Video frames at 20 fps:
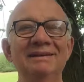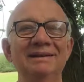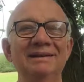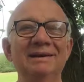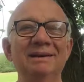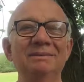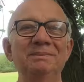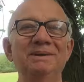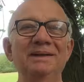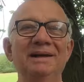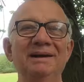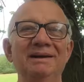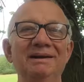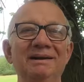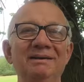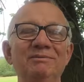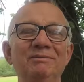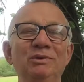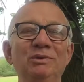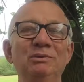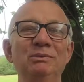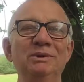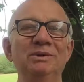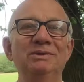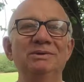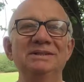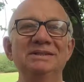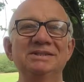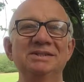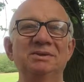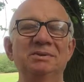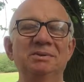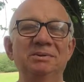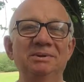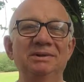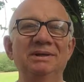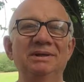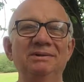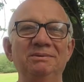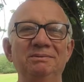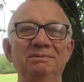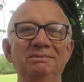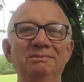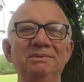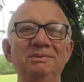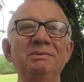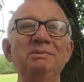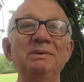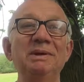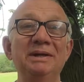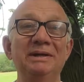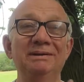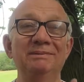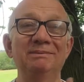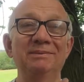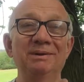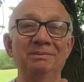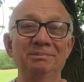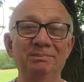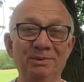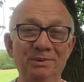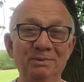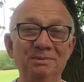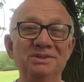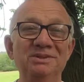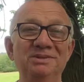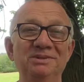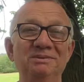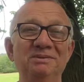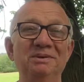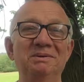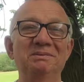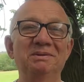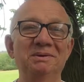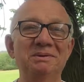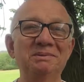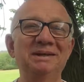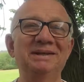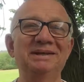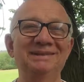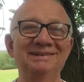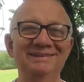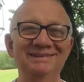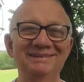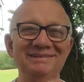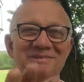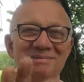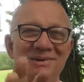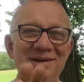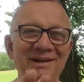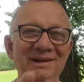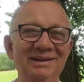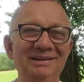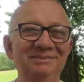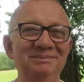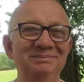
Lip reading: Come down, come with me on this road, and we win. I promise you, we will win. Bye.